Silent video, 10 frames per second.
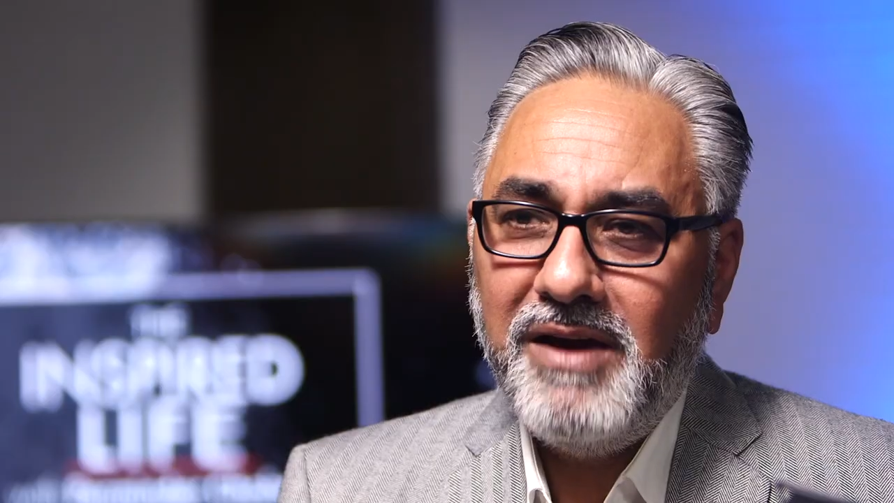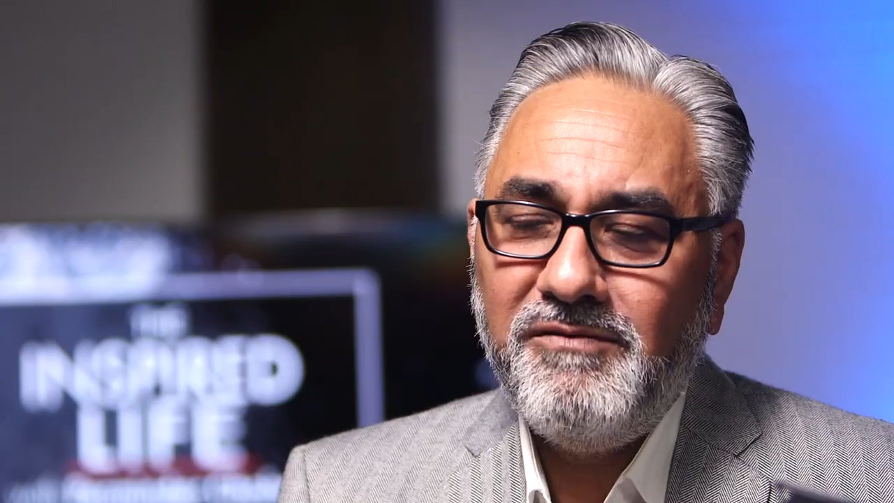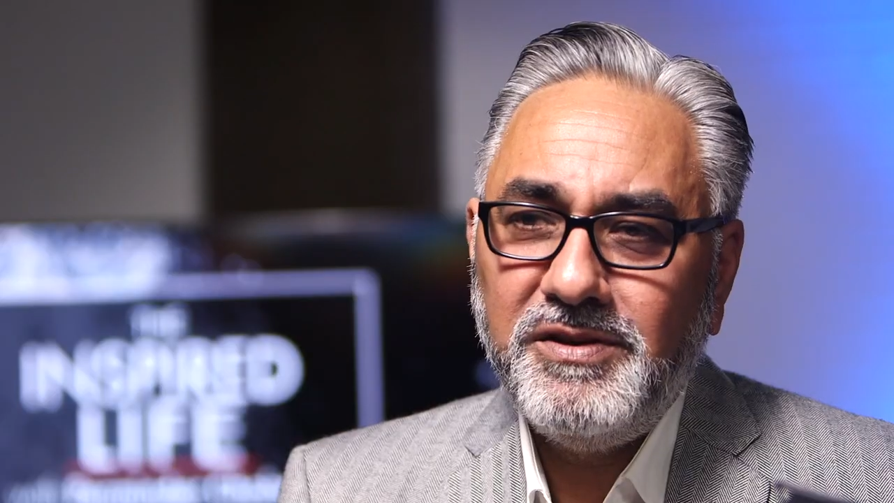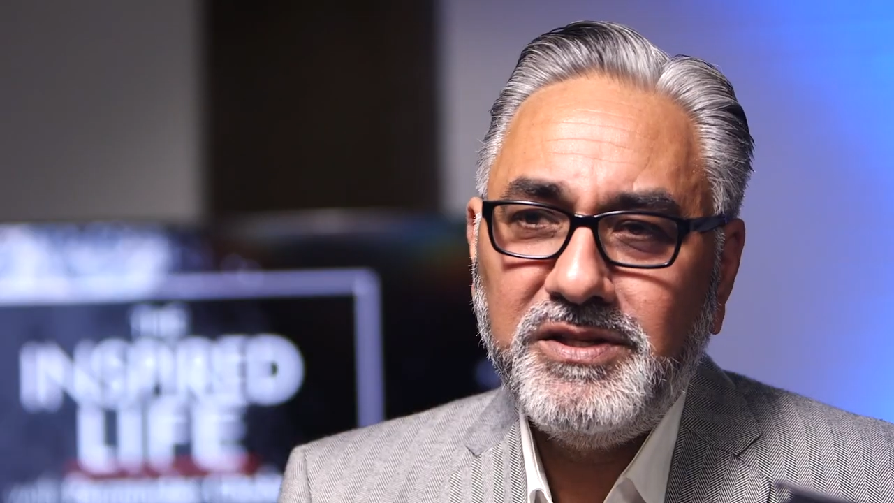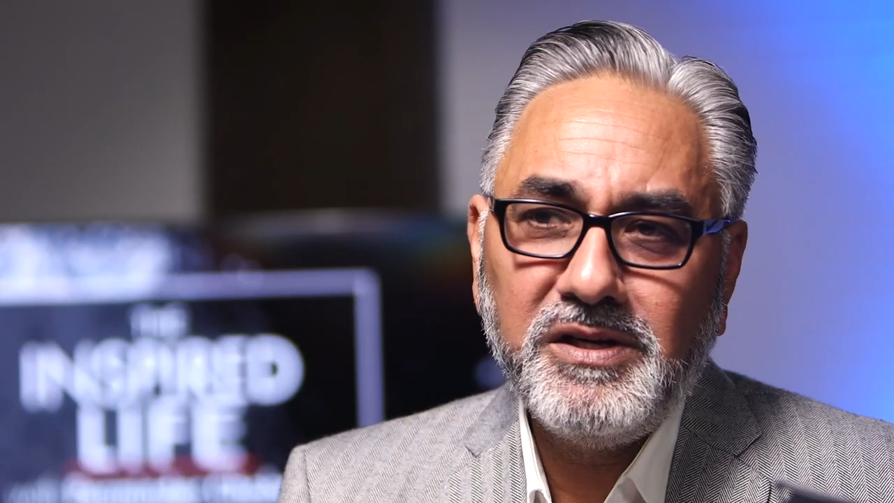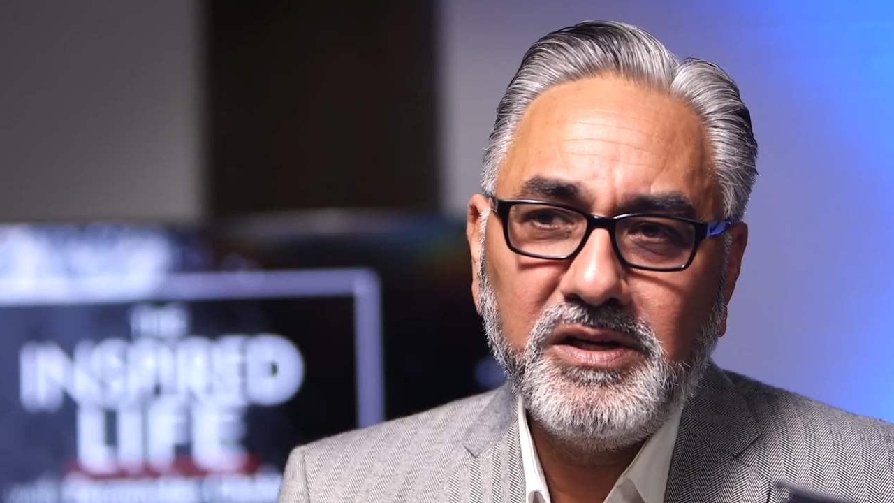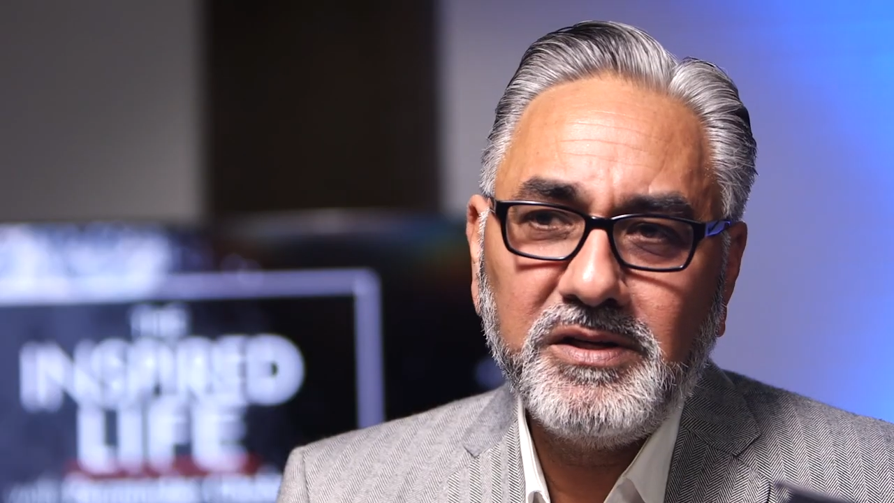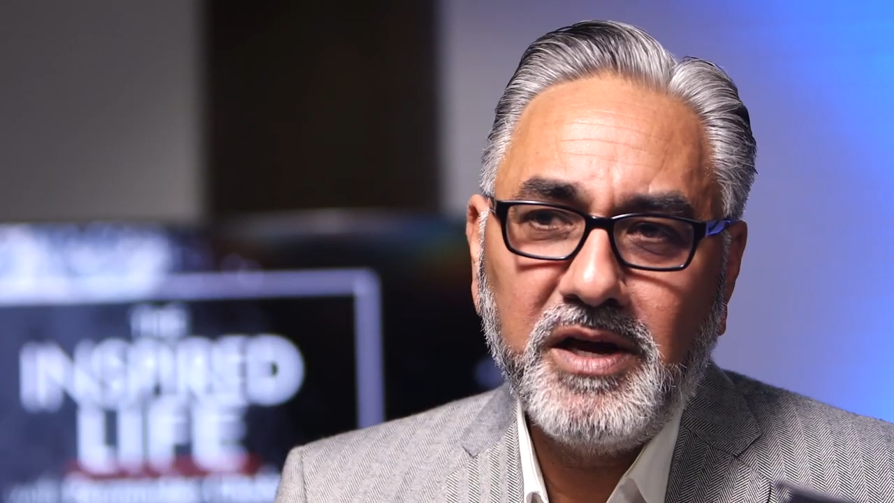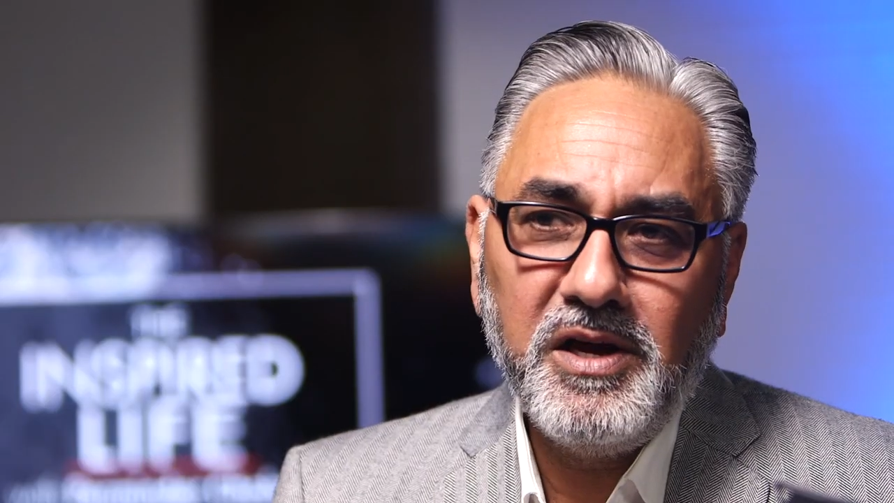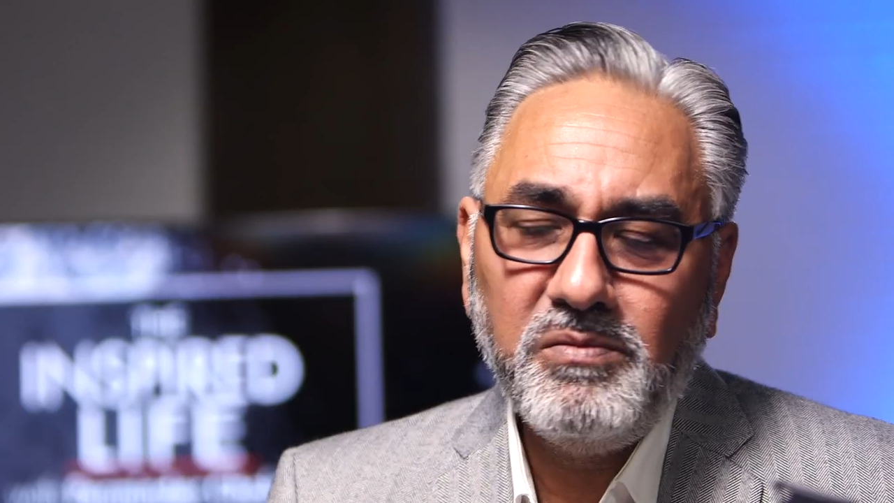Every single
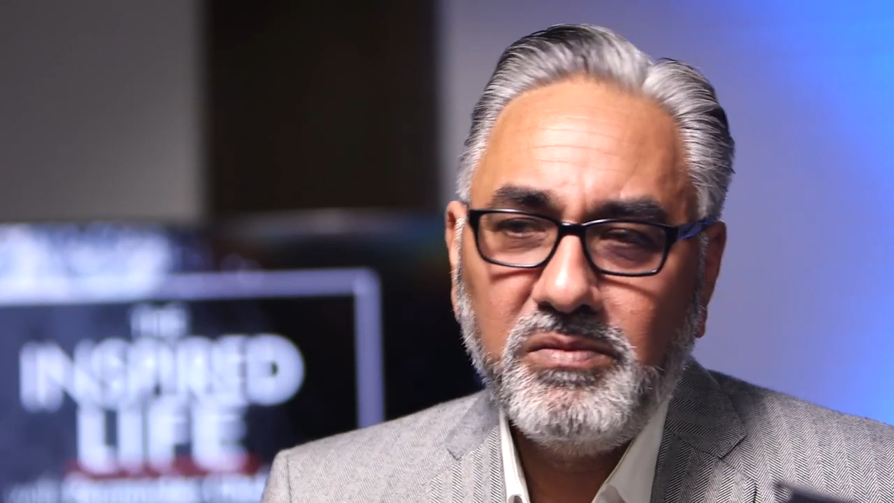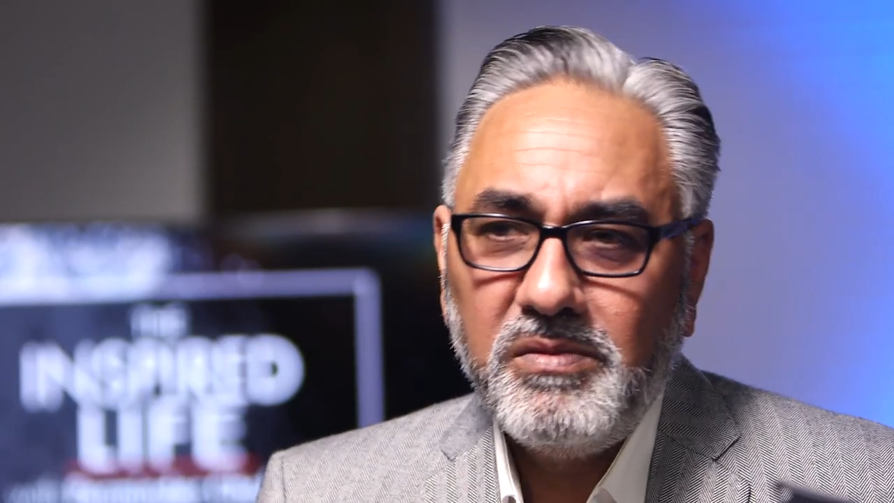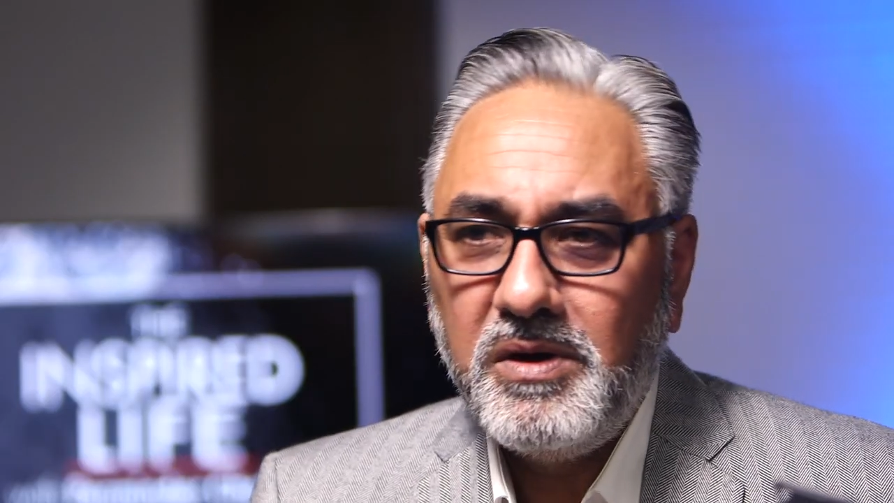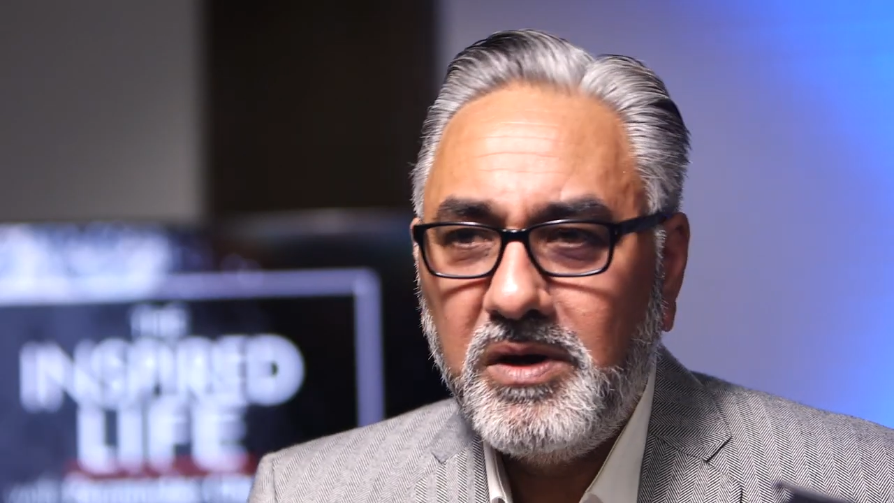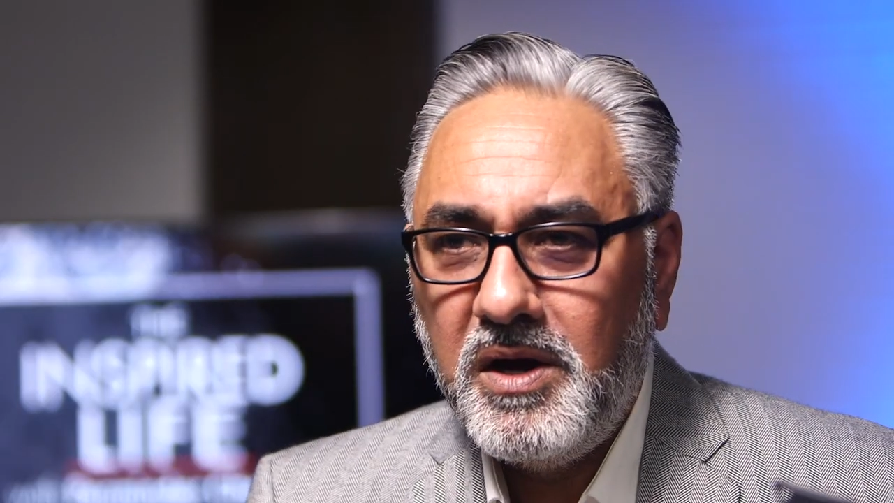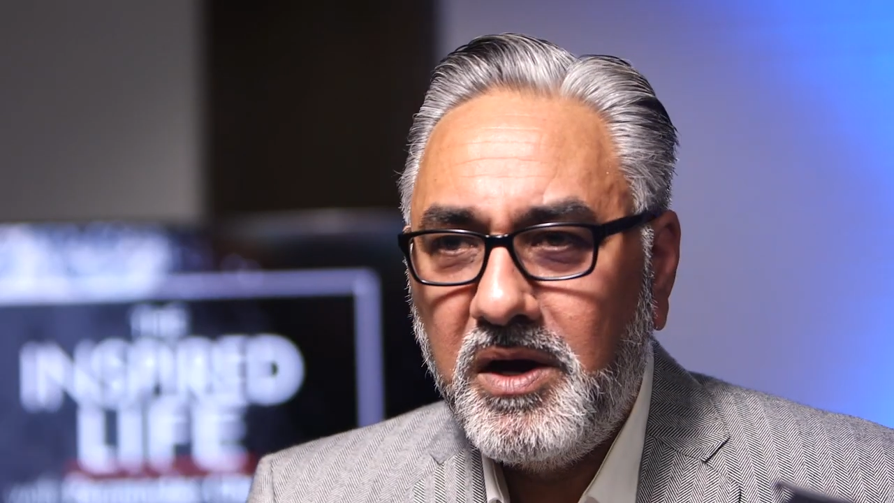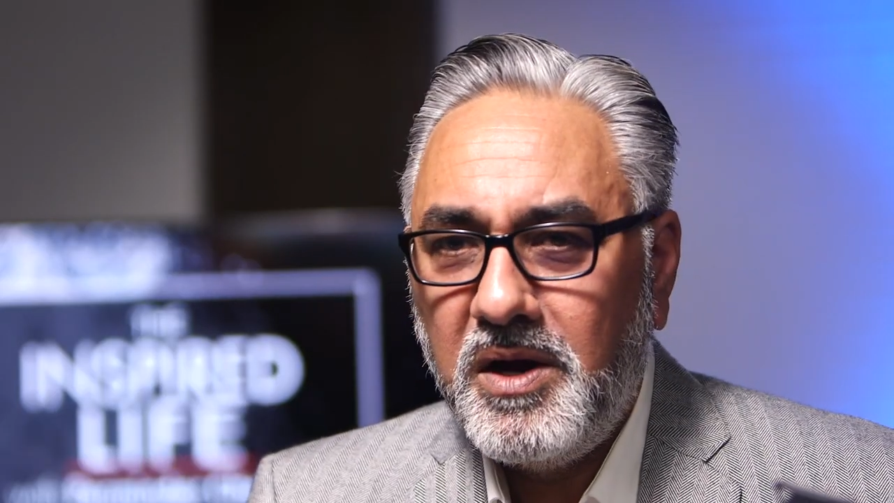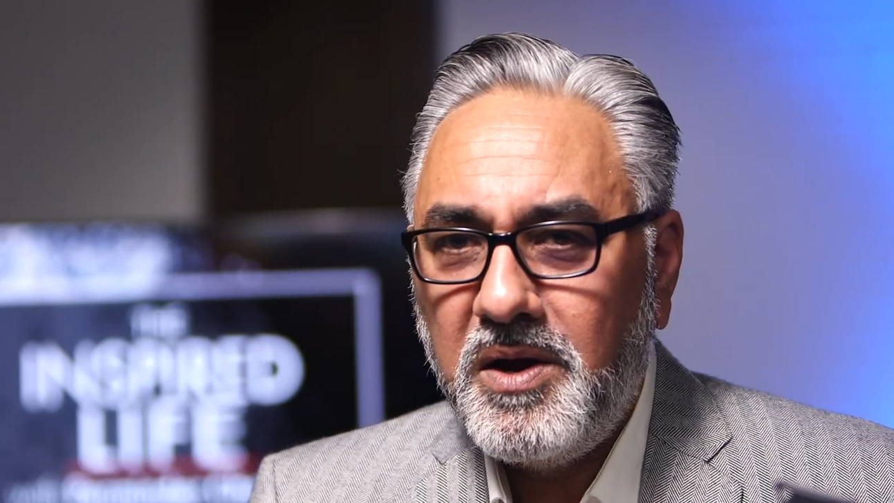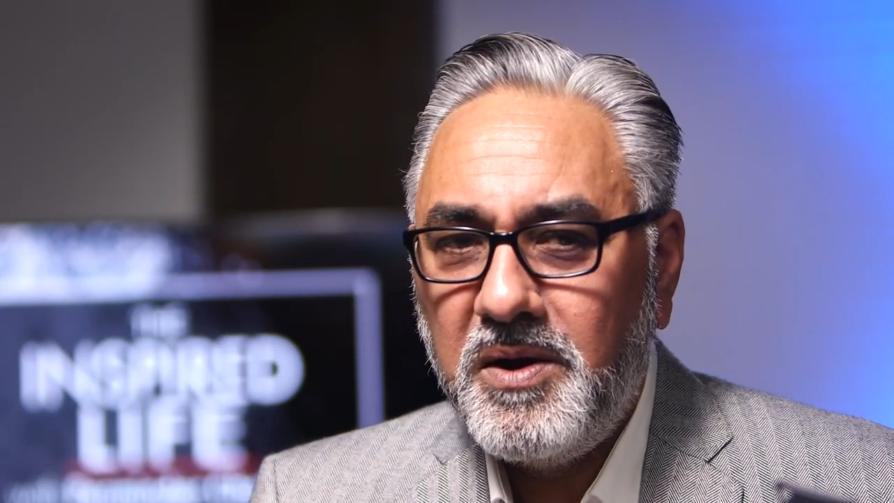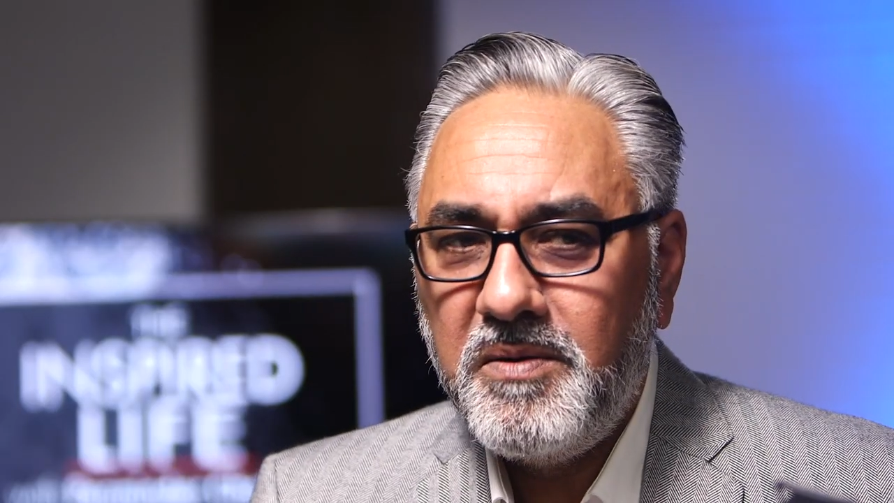time,
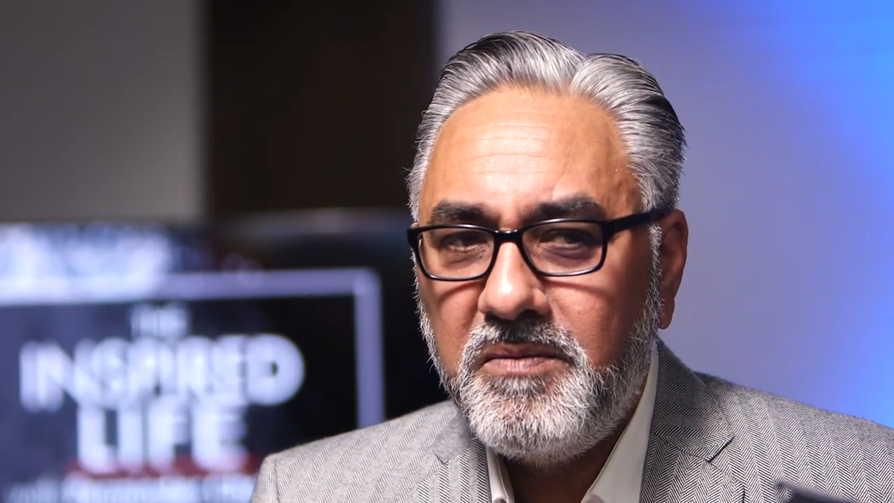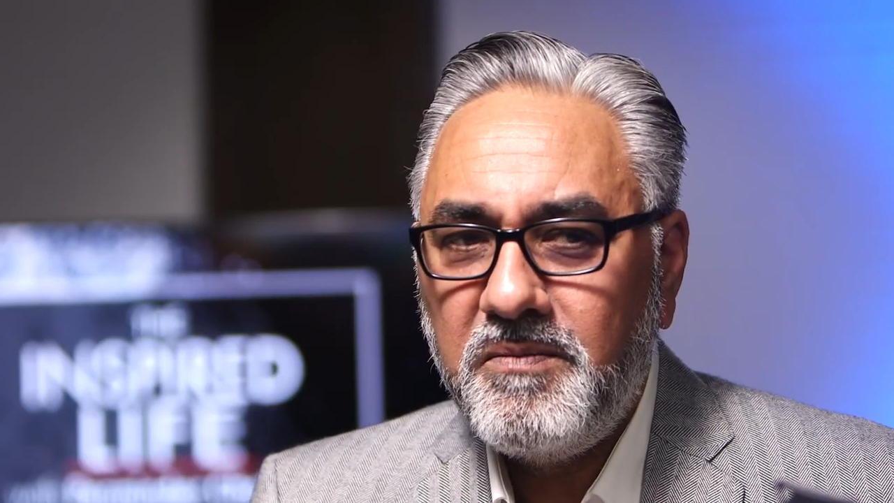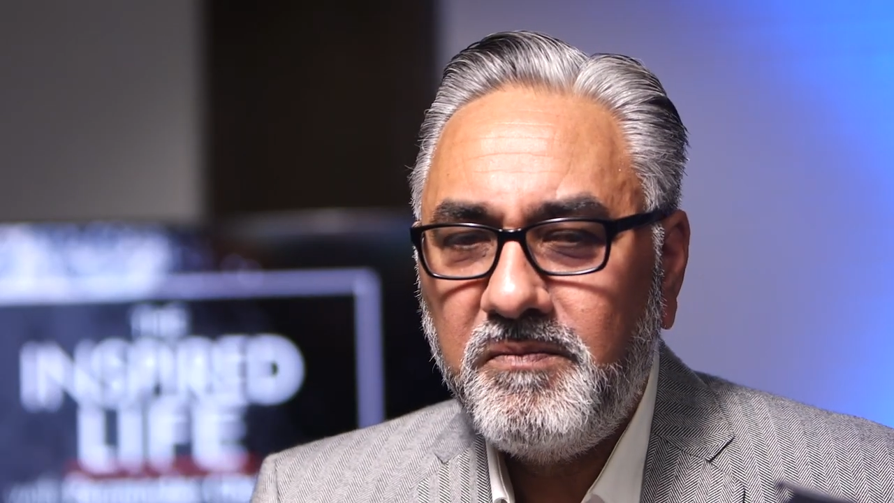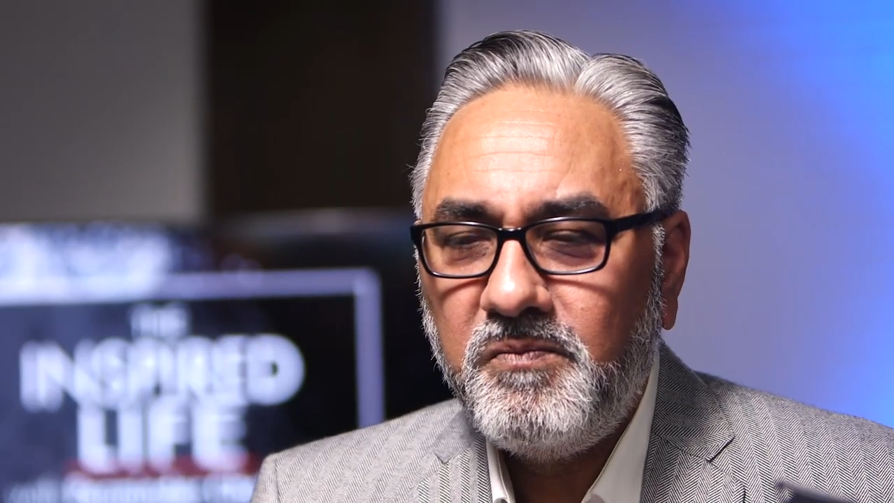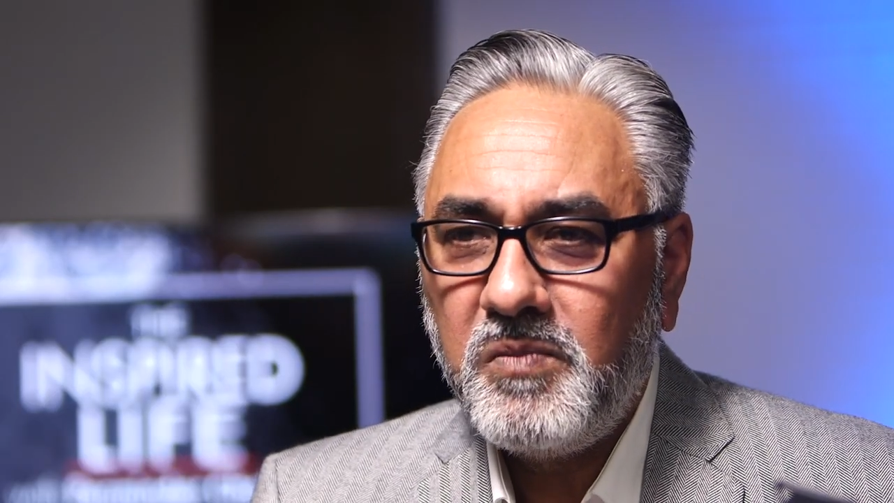um,